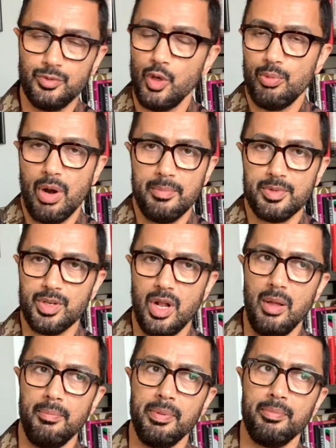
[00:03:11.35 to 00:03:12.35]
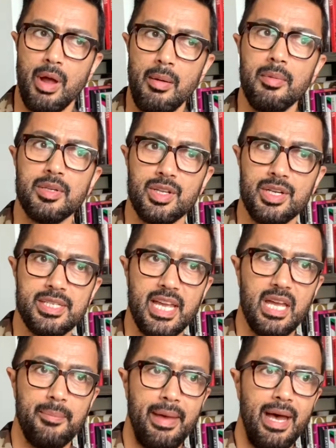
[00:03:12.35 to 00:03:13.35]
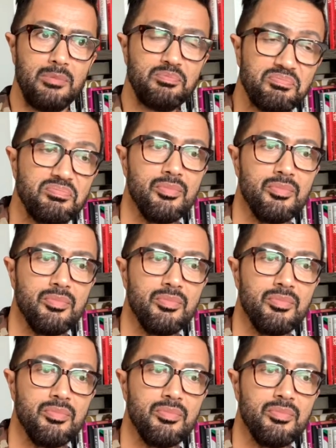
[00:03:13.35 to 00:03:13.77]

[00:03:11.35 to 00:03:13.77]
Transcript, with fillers: no problems at all, but probably going to take about